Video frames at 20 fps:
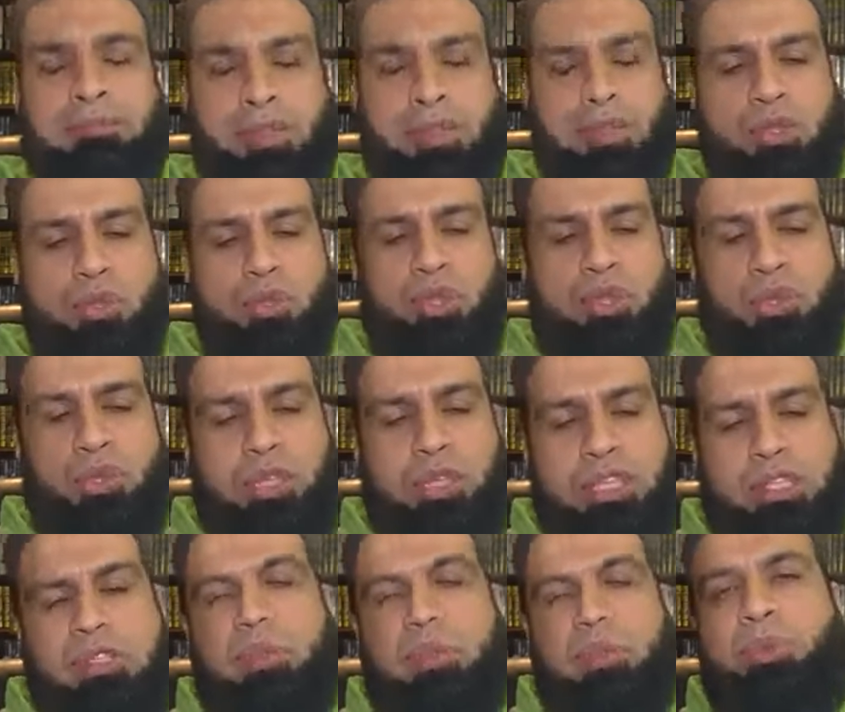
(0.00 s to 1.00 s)
So you
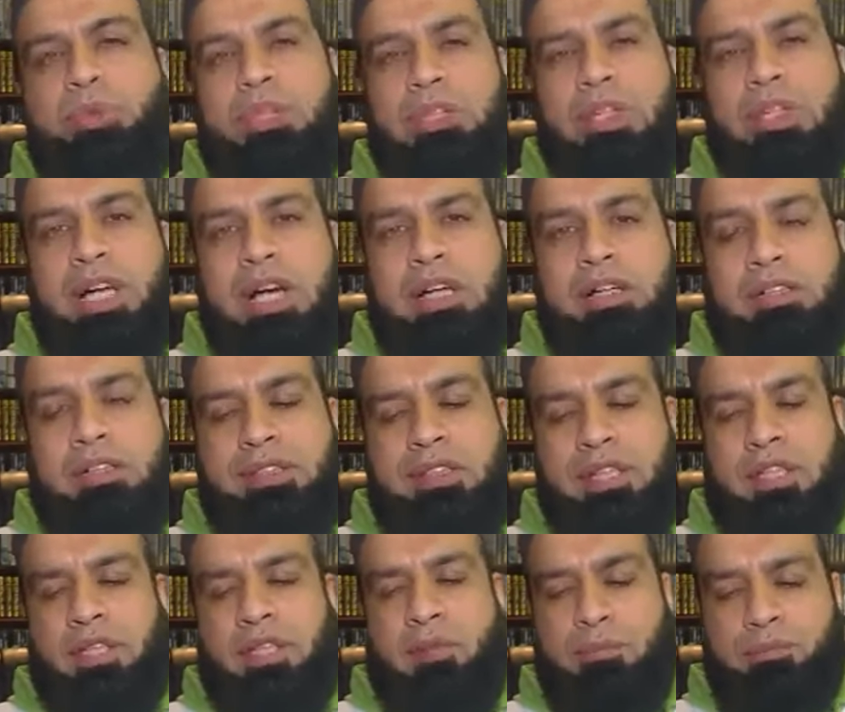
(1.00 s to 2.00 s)
need to
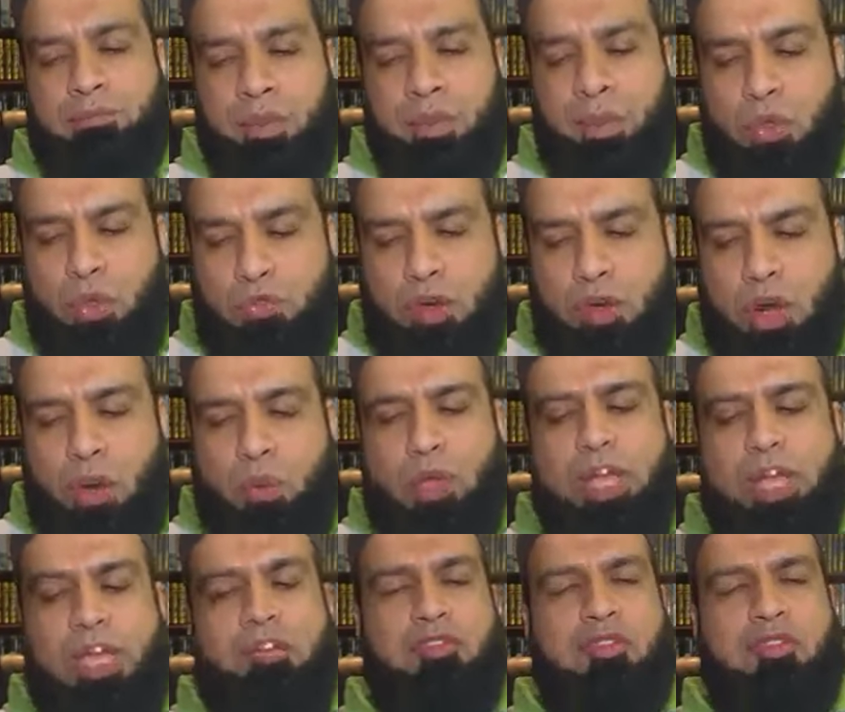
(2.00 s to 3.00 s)
relax. Move
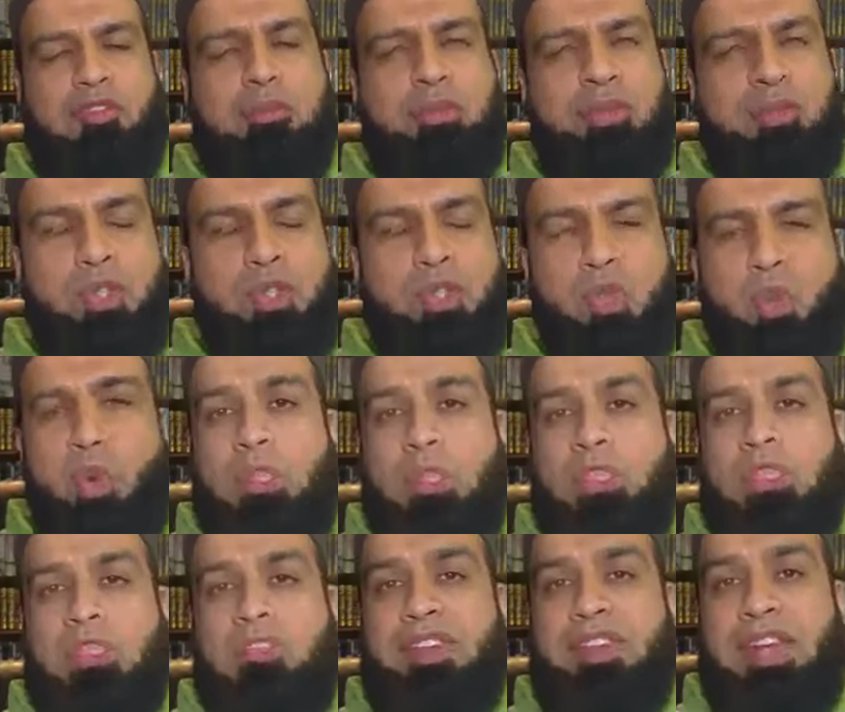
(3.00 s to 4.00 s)
away from the
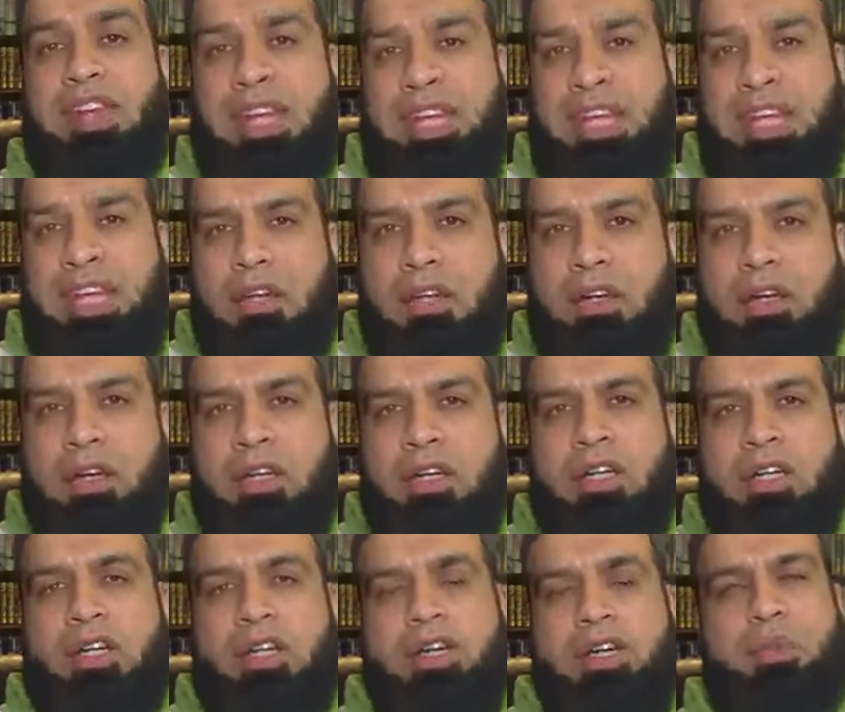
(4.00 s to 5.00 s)
source of anger,
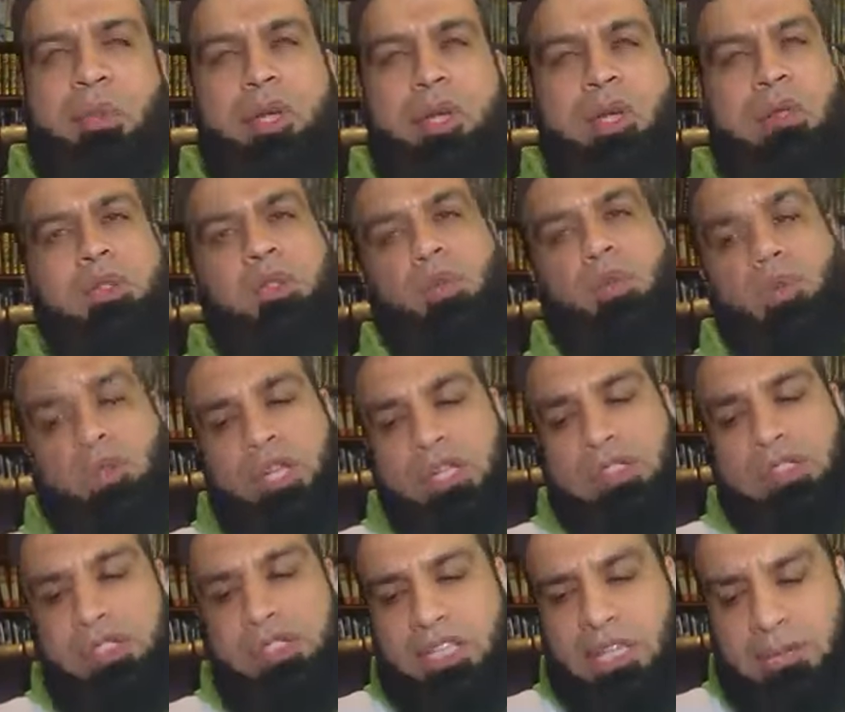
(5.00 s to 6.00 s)
is what
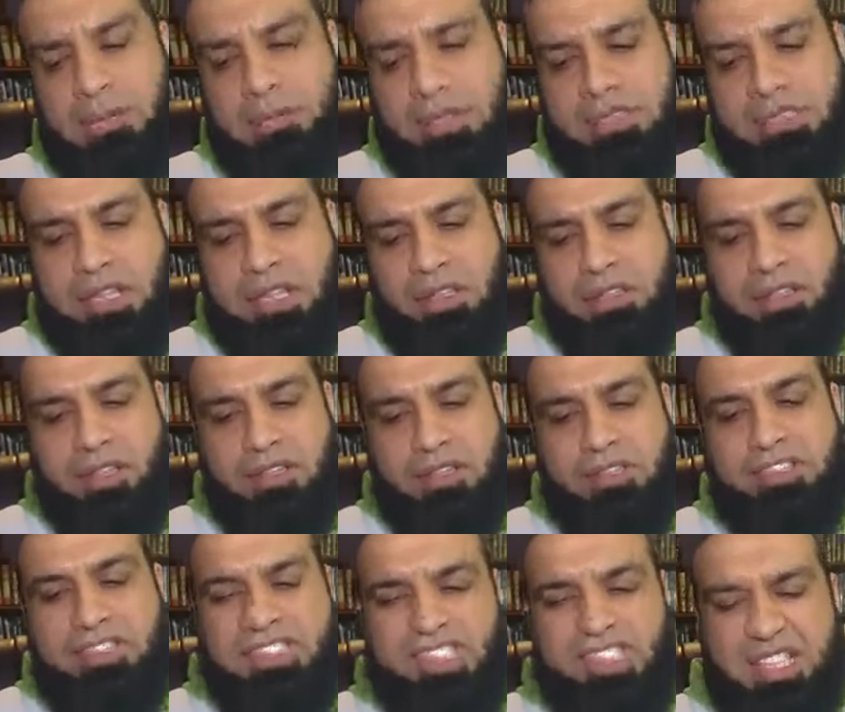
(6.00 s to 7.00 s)
Rasulullah is telling
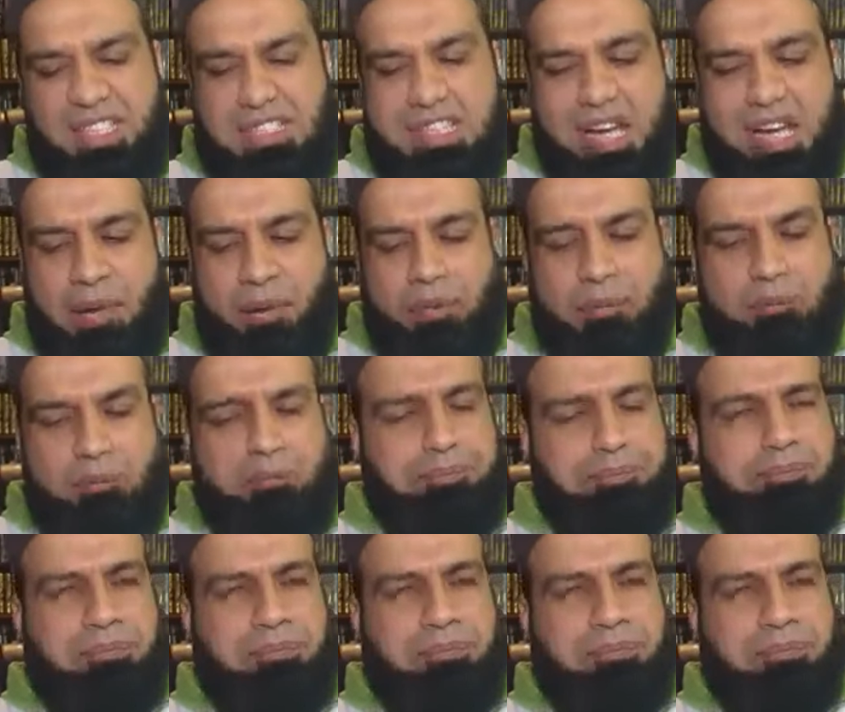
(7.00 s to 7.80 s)
us. Sit down.